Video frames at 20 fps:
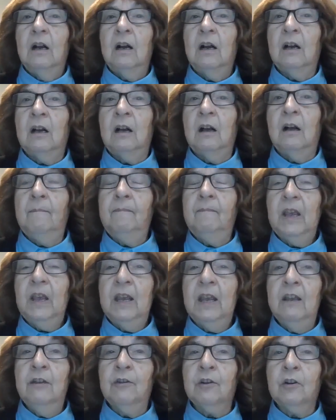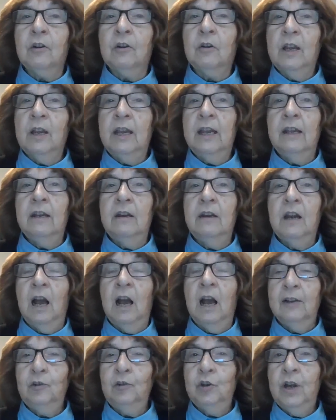um, either in
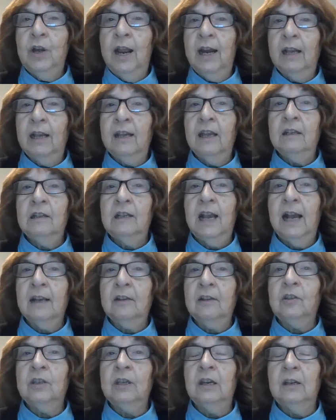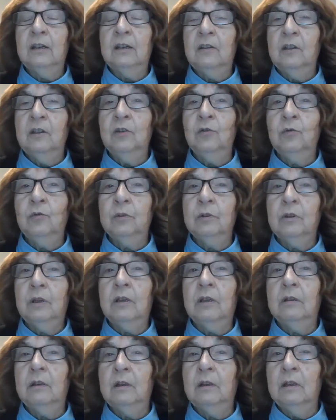non genetic ataxia, as inter
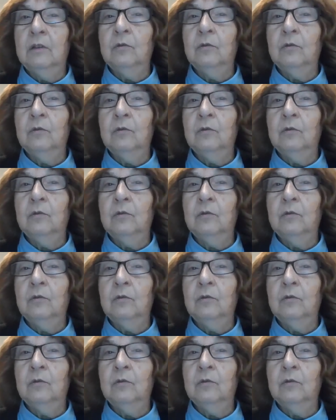uh,